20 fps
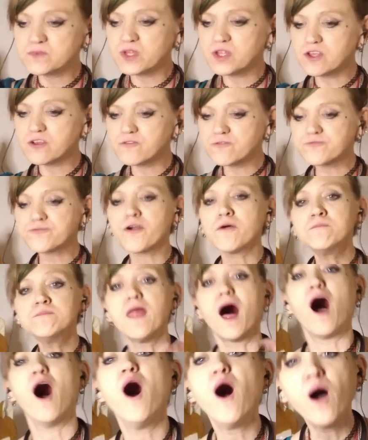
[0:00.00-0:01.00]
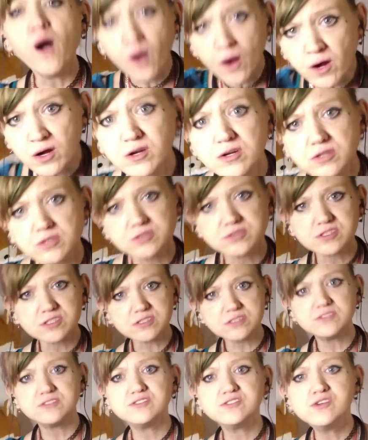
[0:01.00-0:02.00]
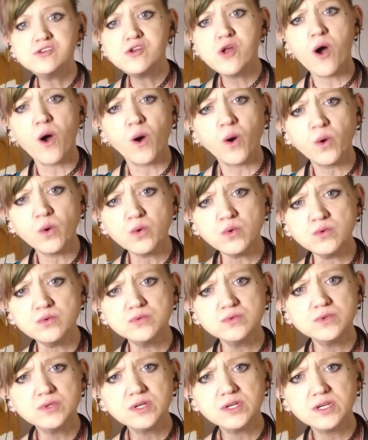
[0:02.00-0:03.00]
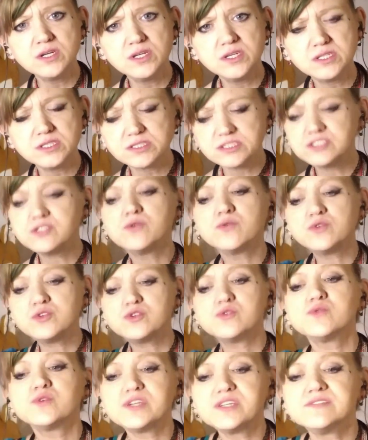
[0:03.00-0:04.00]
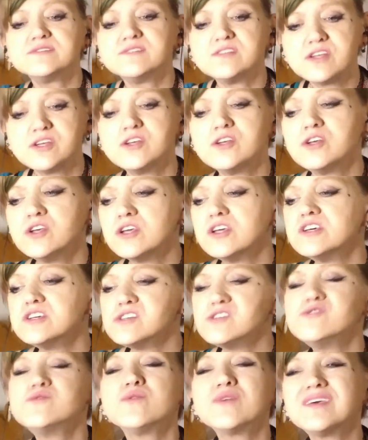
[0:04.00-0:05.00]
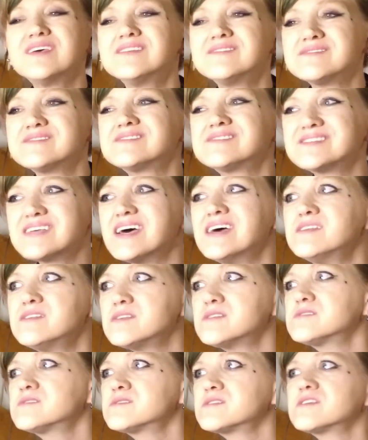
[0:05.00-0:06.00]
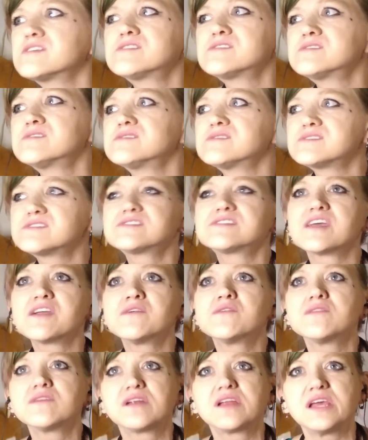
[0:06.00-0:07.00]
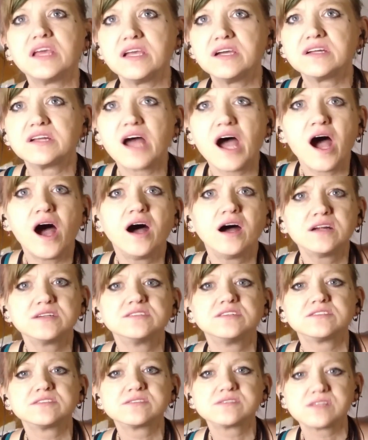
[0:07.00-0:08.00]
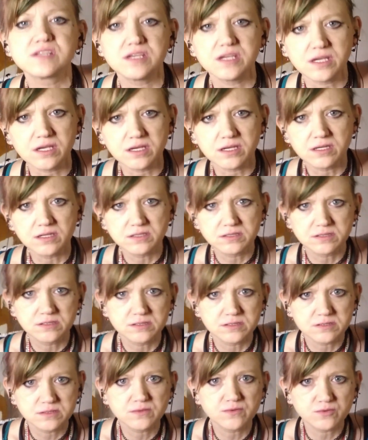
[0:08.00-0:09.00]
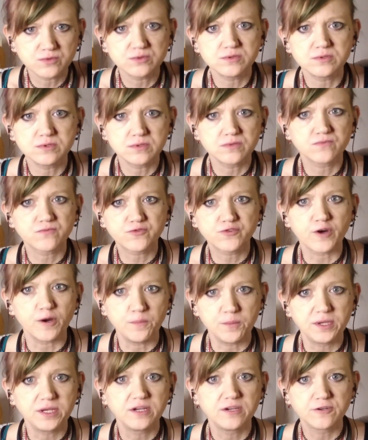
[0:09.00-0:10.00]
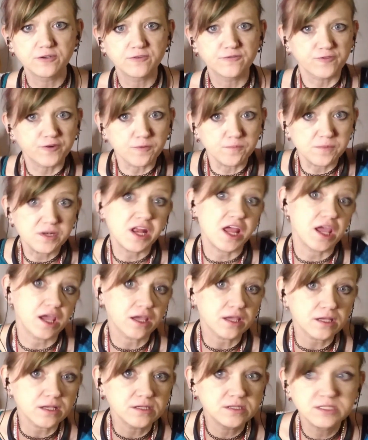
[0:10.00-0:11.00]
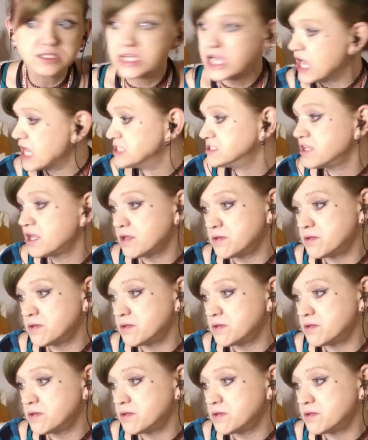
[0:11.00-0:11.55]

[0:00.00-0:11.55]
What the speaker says: from the heart, you know. You can sense the sincerity and honesty from Nick. And then